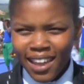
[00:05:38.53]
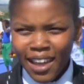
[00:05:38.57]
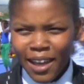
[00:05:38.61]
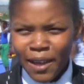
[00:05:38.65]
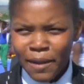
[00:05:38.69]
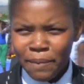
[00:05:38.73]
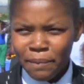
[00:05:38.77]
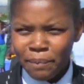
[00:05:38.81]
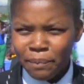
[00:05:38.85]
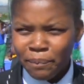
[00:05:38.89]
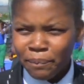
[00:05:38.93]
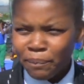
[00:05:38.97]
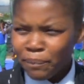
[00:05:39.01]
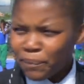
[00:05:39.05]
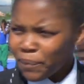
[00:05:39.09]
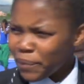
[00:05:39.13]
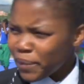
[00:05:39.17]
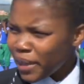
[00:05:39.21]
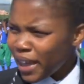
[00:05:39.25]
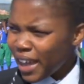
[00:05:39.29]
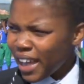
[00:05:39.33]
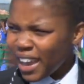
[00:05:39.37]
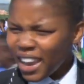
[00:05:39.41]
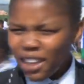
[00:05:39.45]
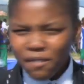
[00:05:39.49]

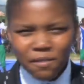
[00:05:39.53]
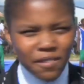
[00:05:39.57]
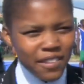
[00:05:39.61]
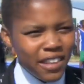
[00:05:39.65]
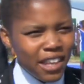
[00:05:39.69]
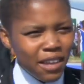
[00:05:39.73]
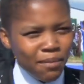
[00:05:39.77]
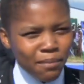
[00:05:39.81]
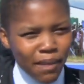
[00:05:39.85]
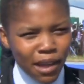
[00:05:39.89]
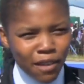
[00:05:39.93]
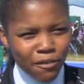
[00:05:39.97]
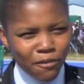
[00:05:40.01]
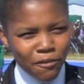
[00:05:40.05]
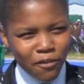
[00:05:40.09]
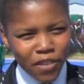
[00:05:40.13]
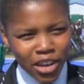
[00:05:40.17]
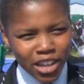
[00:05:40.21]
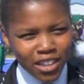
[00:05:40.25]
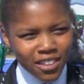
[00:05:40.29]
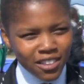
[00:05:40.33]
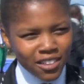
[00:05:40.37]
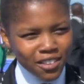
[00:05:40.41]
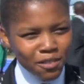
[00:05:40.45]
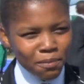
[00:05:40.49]
I love seeing my
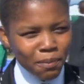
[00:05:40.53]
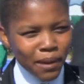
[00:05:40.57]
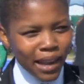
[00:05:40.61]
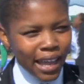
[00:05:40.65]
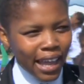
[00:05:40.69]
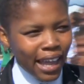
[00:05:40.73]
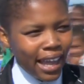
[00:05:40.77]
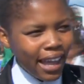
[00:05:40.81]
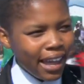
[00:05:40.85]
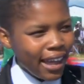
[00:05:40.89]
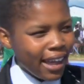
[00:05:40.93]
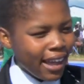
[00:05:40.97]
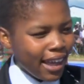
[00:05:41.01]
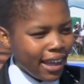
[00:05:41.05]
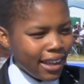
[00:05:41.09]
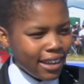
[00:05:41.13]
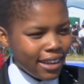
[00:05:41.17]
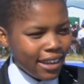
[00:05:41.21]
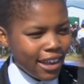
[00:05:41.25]
friends play